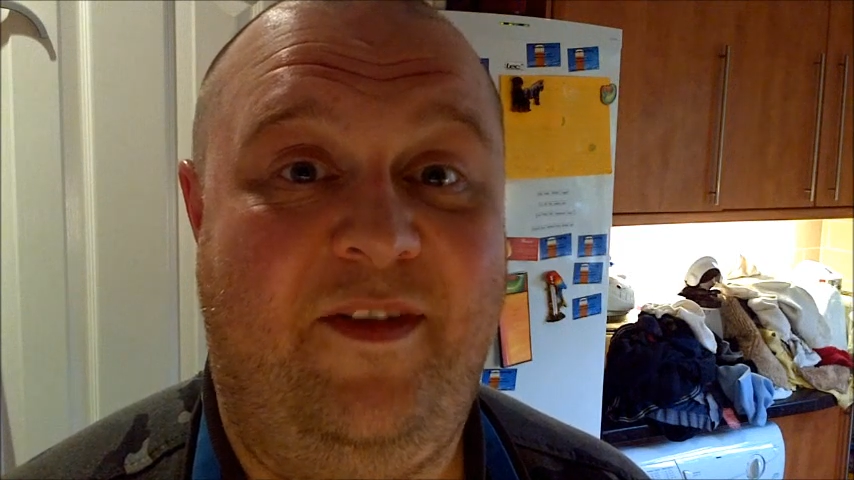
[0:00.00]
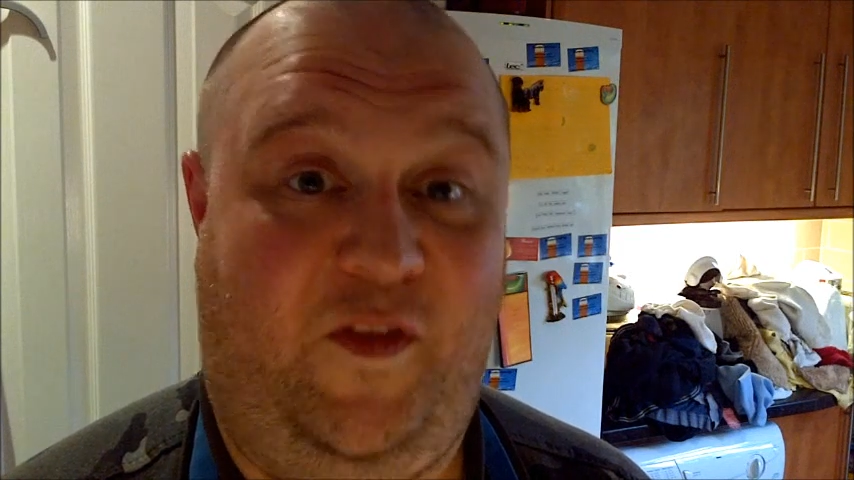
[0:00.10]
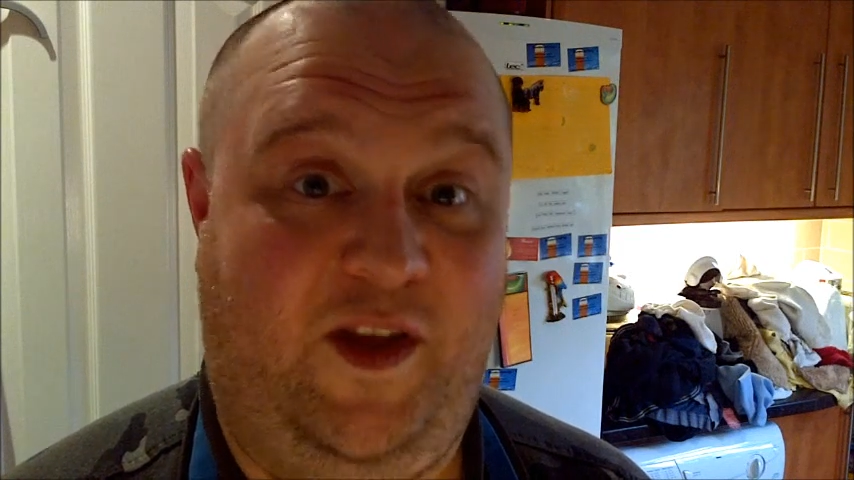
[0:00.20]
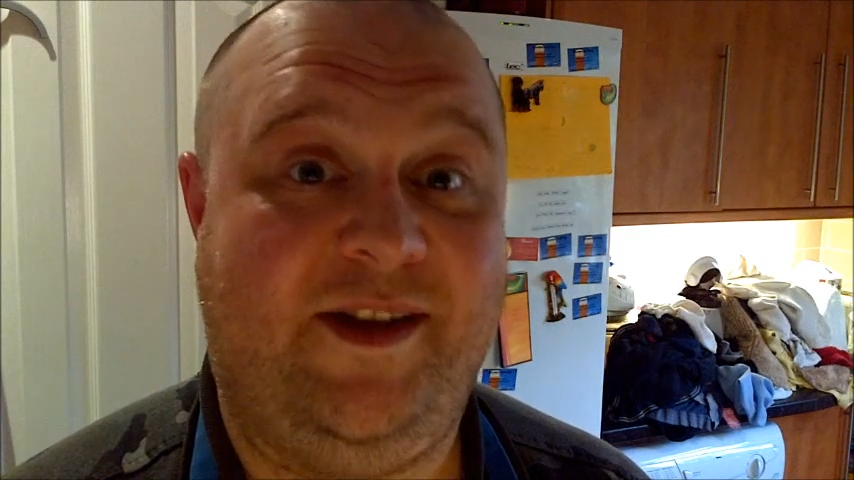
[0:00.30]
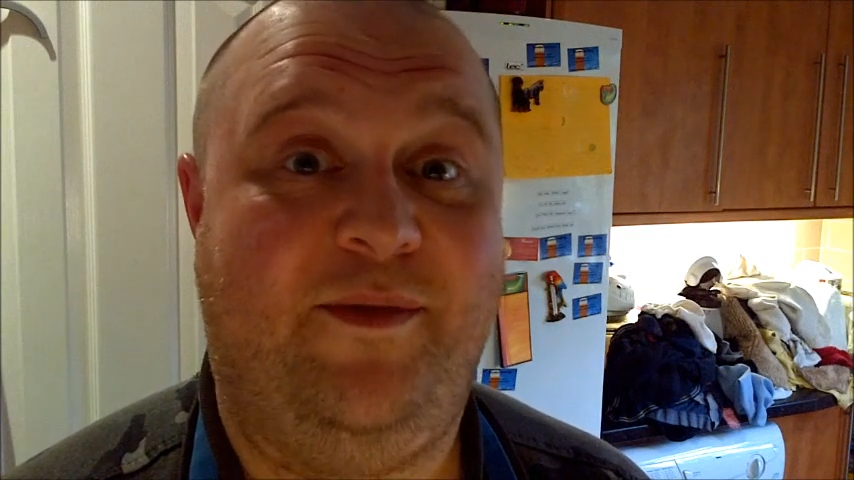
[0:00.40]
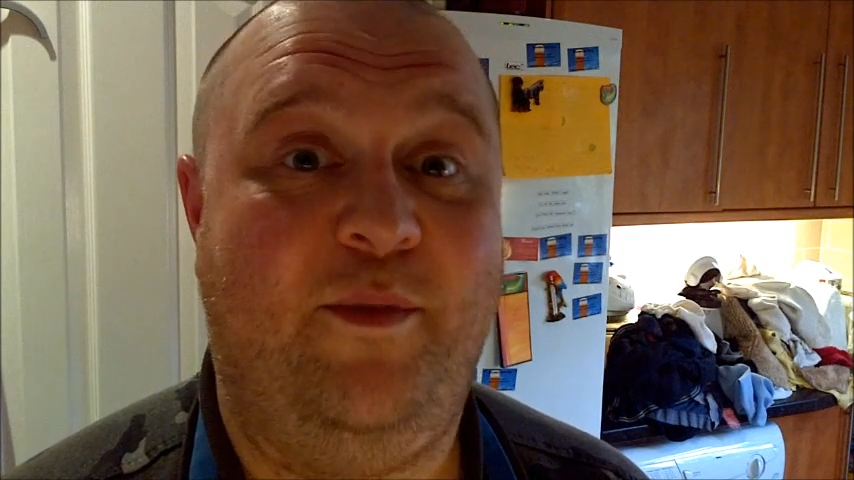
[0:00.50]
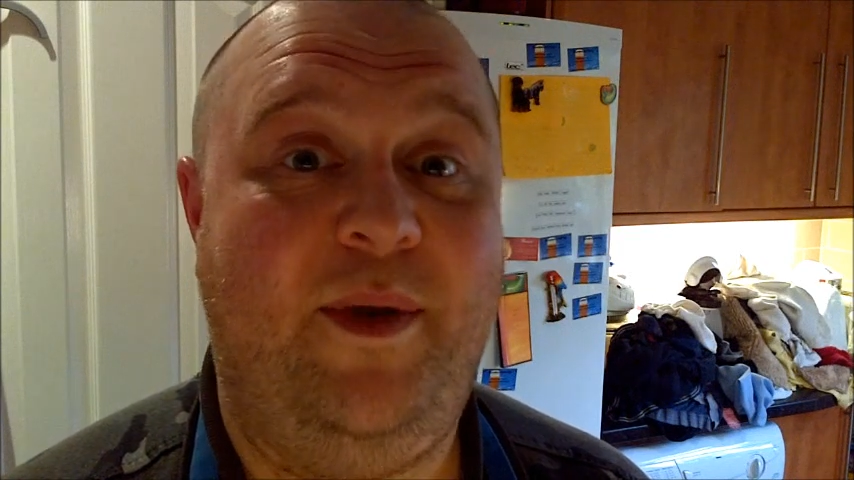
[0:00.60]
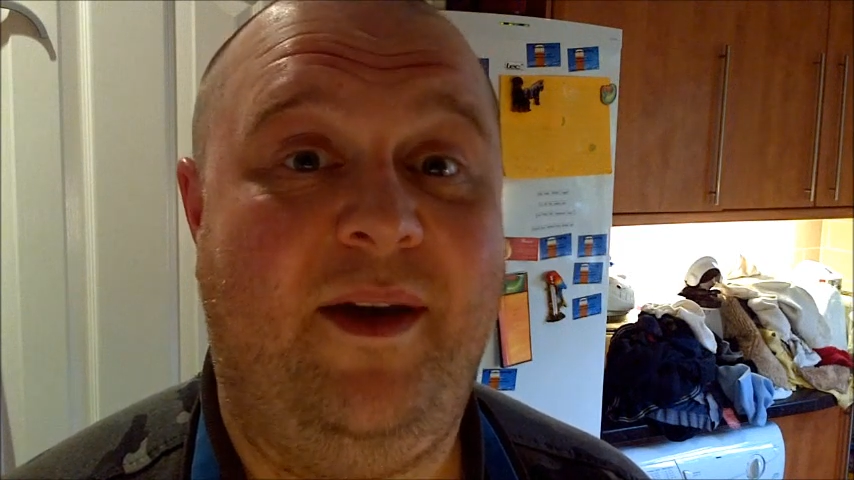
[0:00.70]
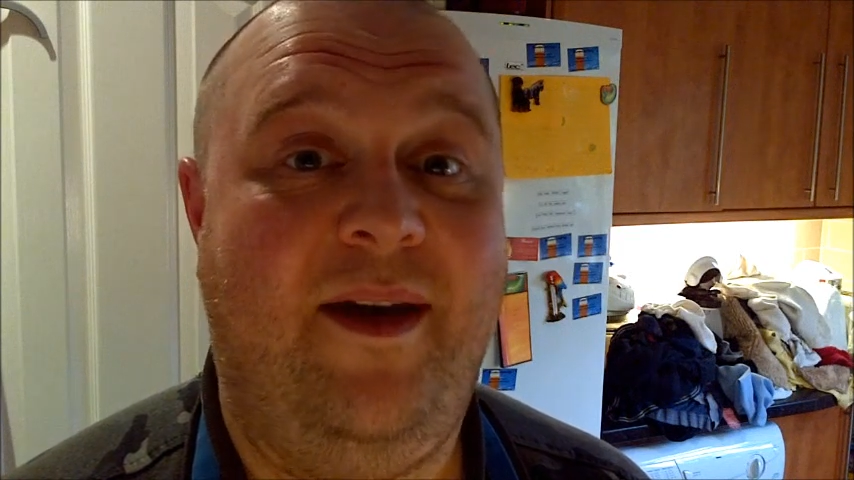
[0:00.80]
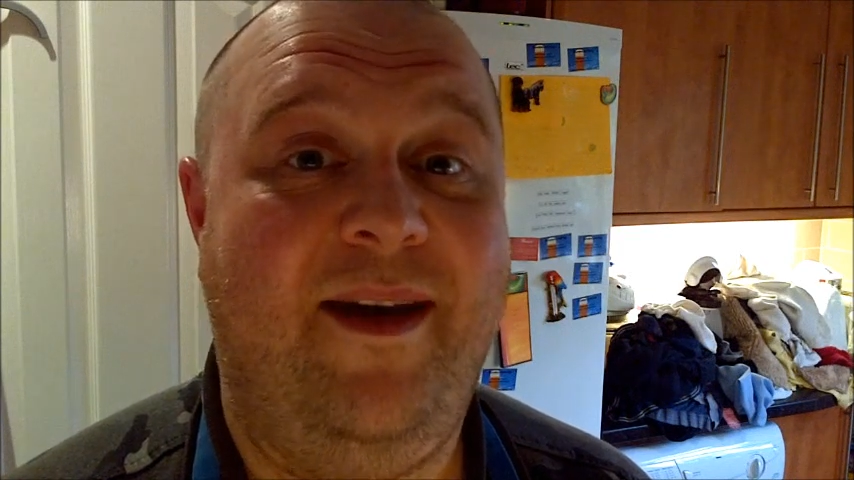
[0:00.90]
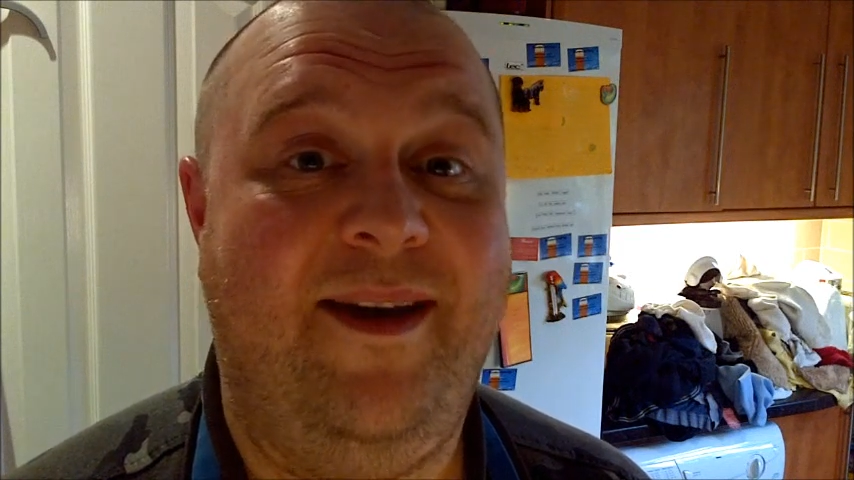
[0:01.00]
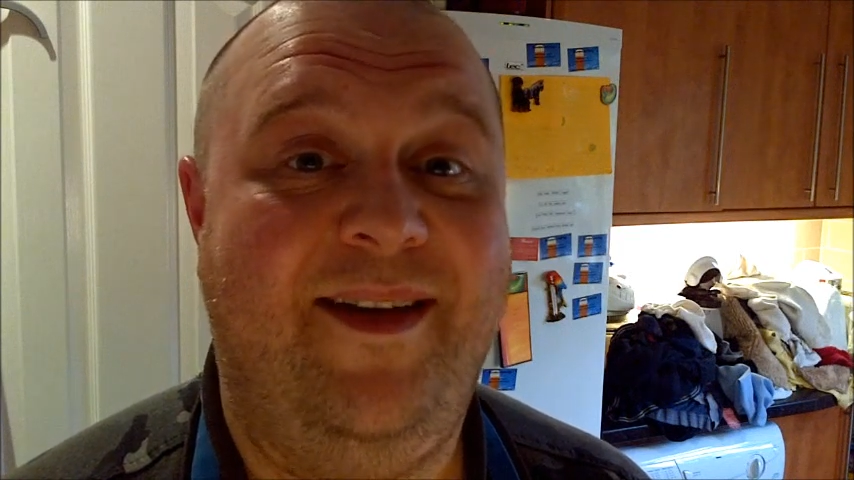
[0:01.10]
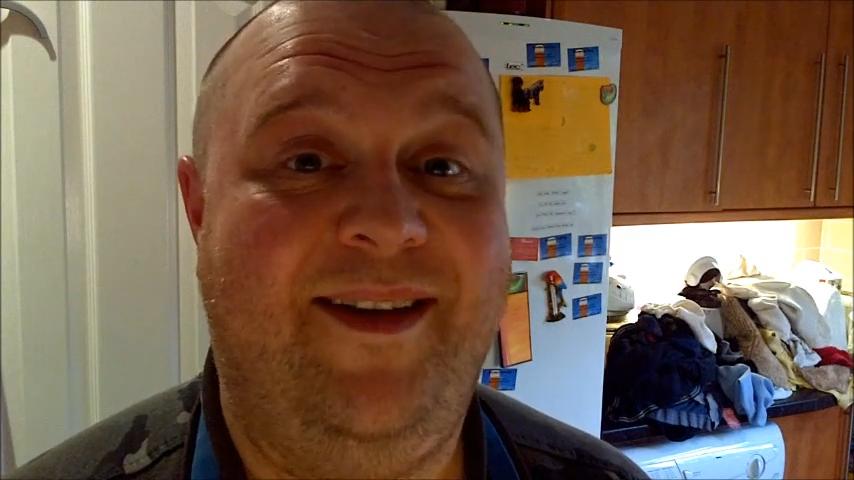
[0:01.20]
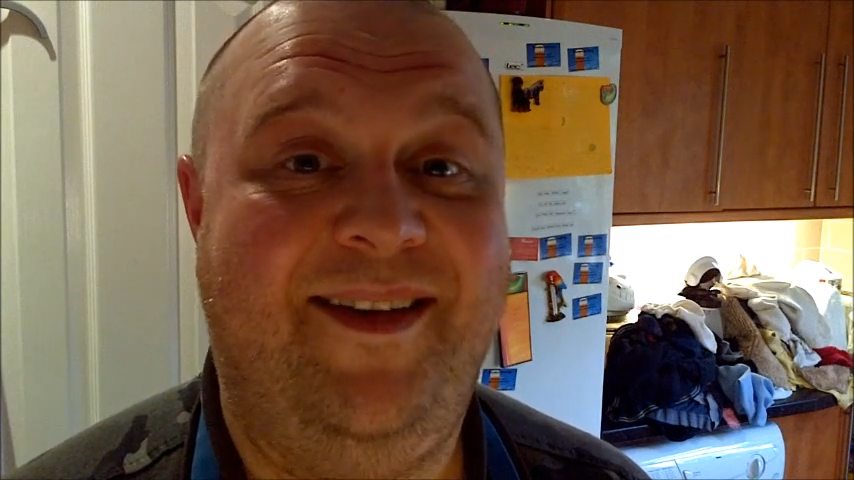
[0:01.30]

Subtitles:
that's it from me again.